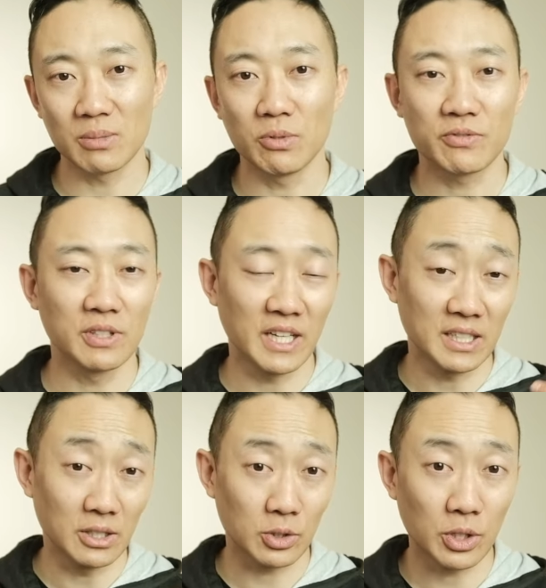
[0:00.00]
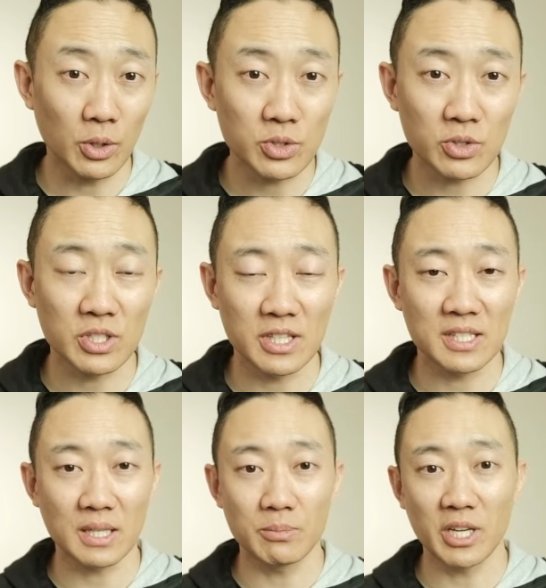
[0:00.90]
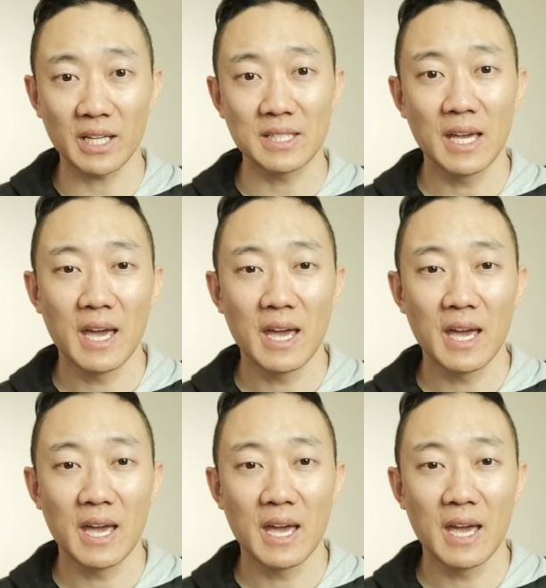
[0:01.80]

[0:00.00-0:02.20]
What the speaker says: to move the light a little closer to the subject